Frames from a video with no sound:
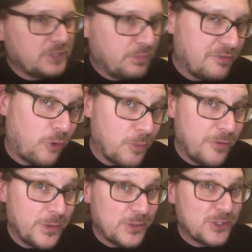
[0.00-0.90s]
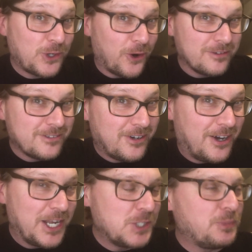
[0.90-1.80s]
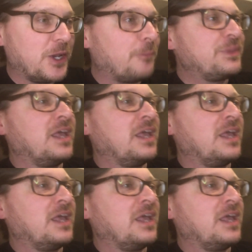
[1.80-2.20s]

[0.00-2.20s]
before a movie would start on HBO.